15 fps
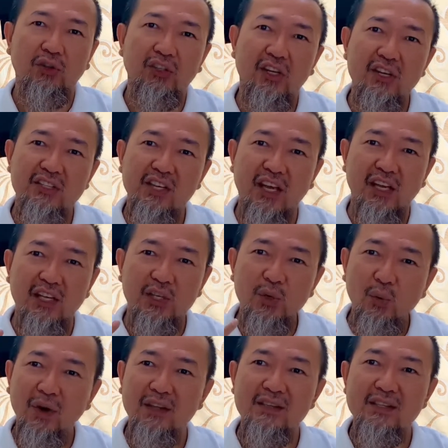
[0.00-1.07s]
there's a
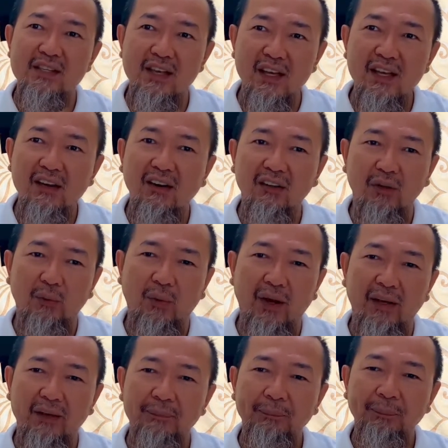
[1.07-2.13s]
UNC
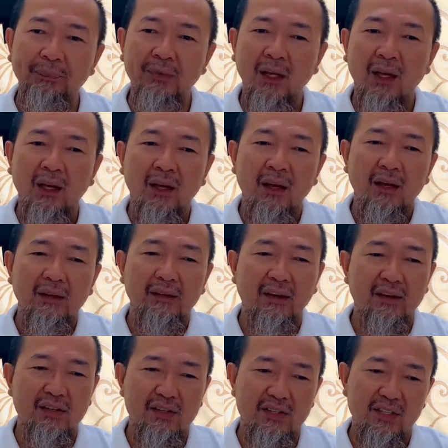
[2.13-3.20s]
colorway.
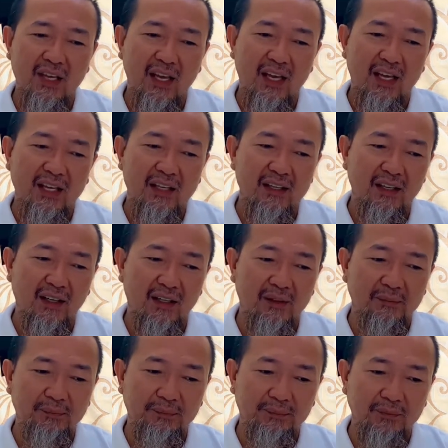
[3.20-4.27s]
There's a
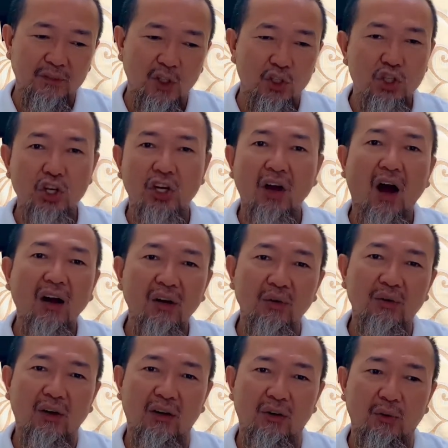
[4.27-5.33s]
Chicago
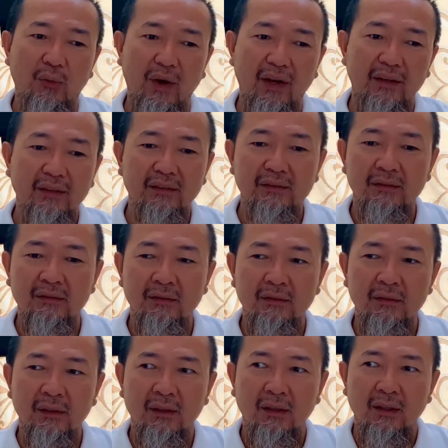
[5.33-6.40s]
colorway.
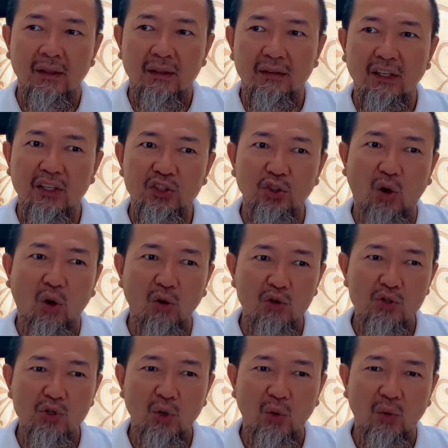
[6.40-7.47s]
There's
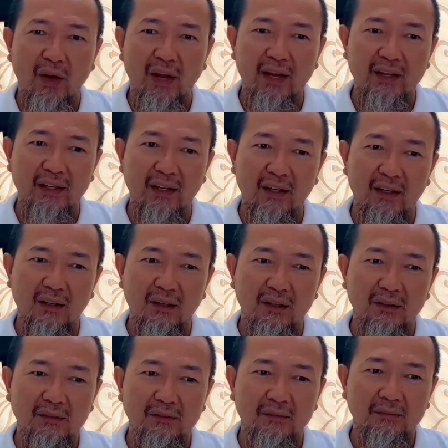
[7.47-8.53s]
also a
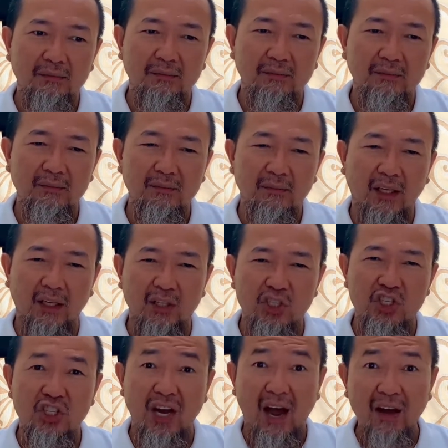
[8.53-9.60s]
like a
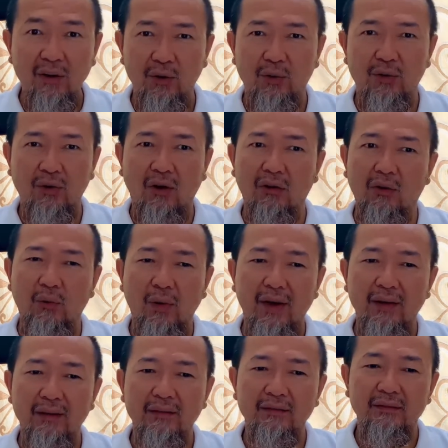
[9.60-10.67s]
shadow colorway.
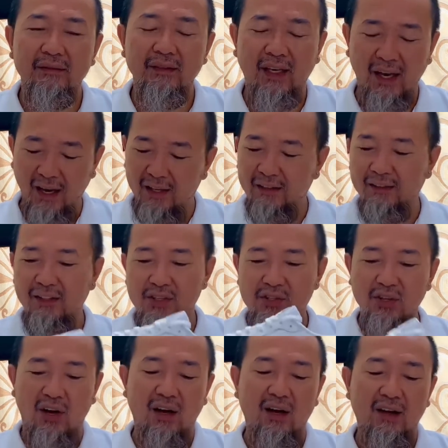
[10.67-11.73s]
And this
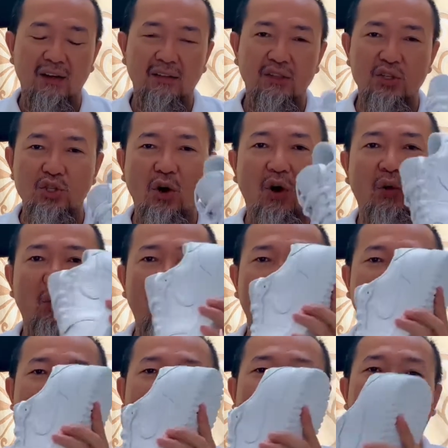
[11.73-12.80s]
all white,
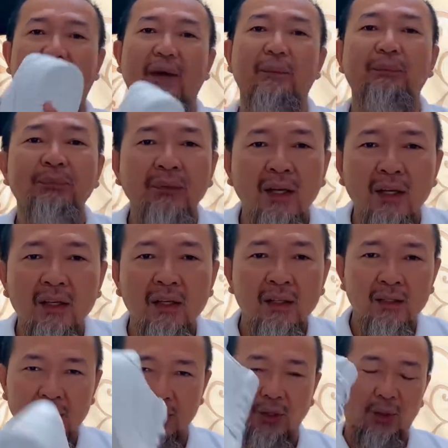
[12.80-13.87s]
okay?
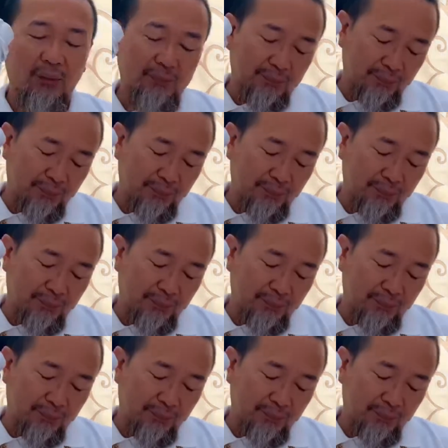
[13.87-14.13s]
So